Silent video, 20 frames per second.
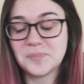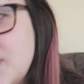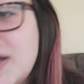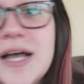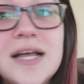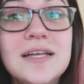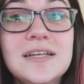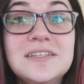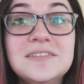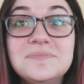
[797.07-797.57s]

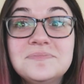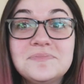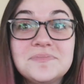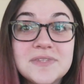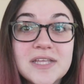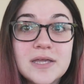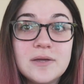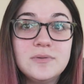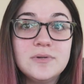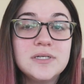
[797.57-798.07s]
But
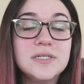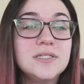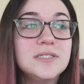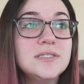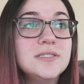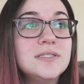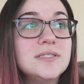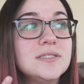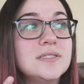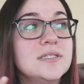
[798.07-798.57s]
it
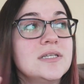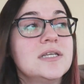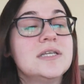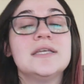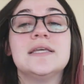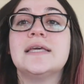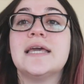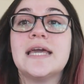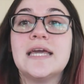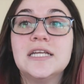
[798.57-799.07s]
was
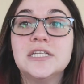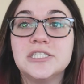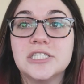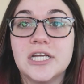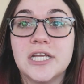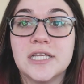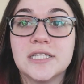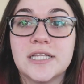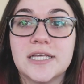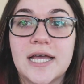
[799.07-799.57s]

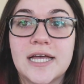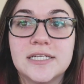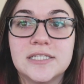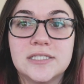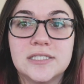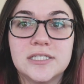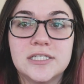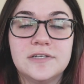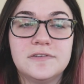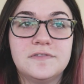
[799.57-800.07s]
engaging. Like, I
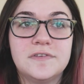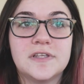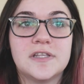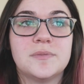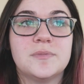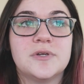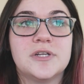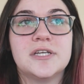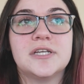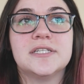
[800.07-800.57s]
didn't feel
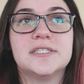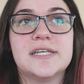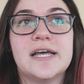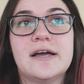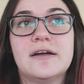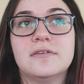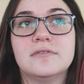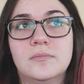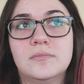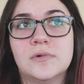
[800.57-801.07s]
like putting it
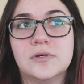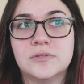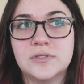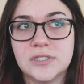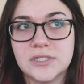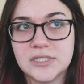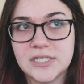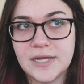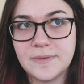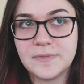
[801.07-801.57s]
down most
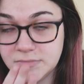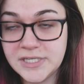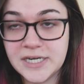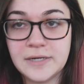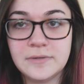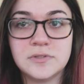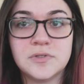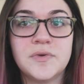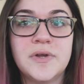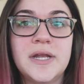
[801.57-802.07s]
of the time that
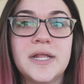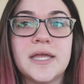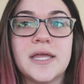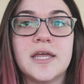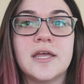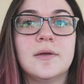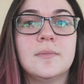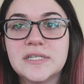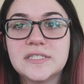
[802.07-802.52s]
I was reading it.